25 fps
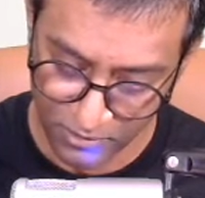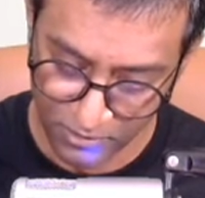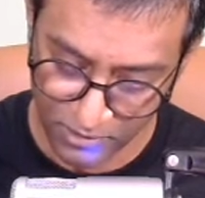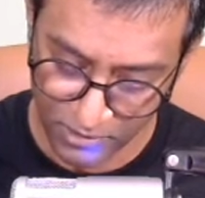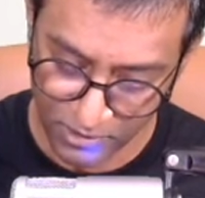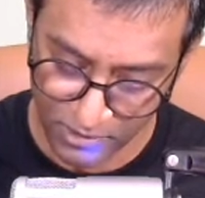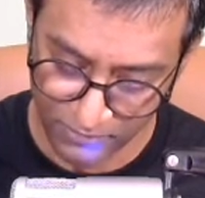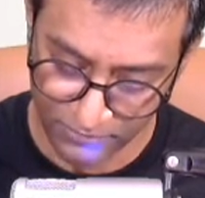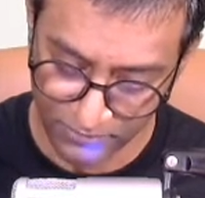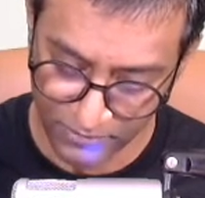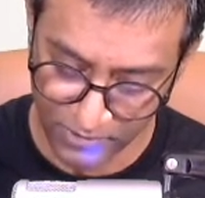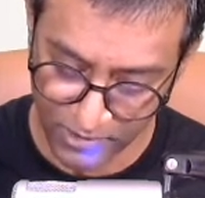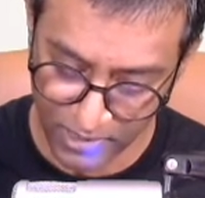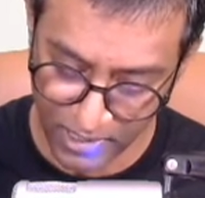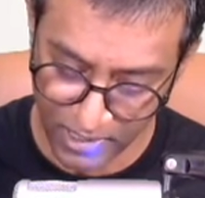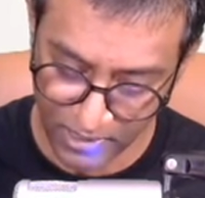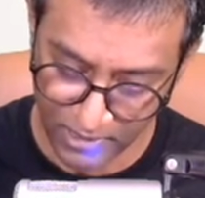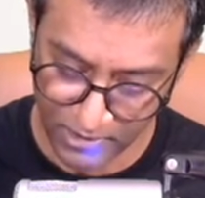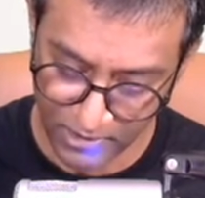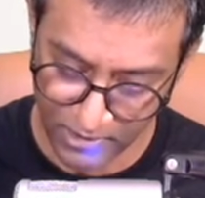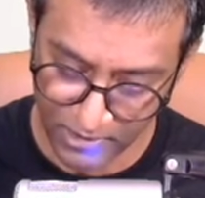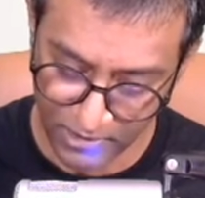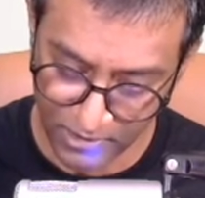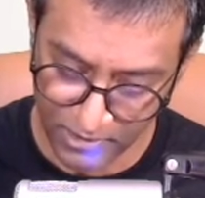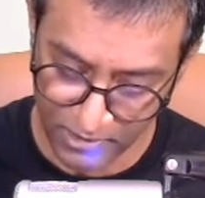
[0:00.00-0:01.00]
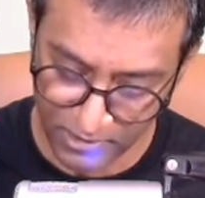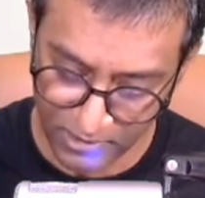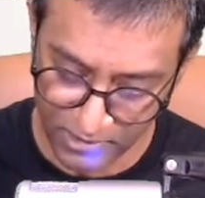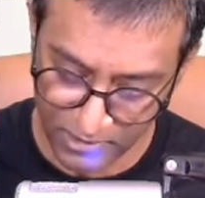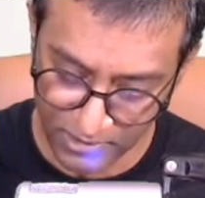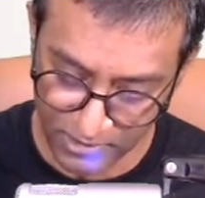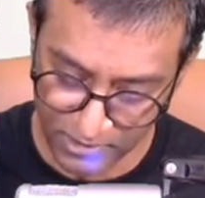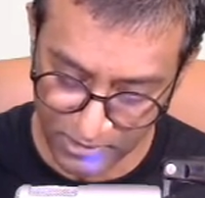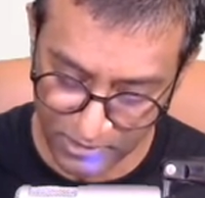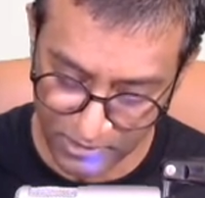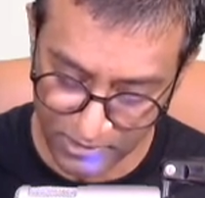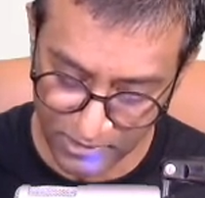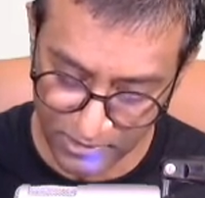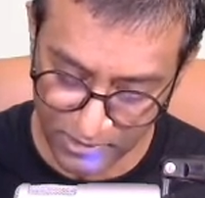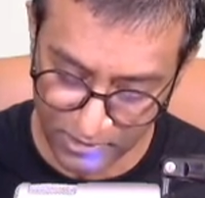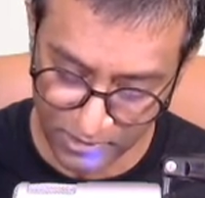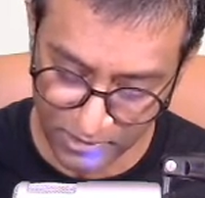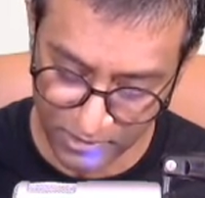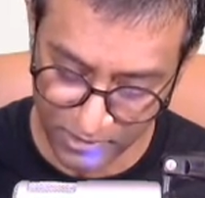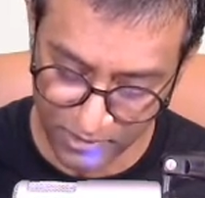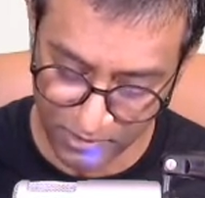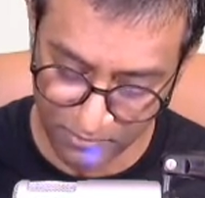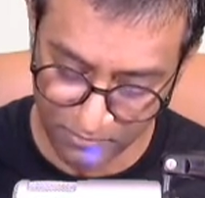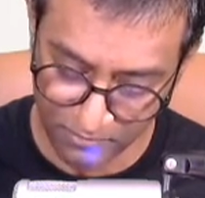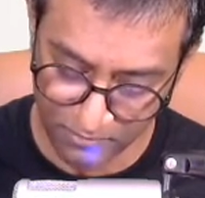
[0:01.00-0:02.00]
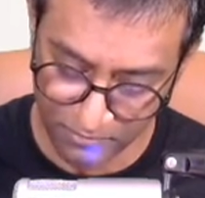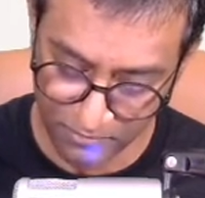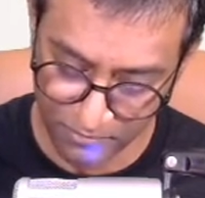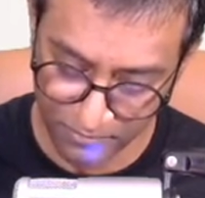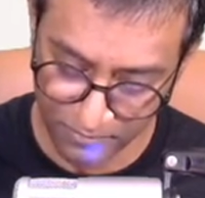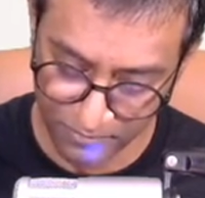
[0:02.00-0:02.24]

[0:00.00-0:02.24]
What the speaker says: different ideas this time.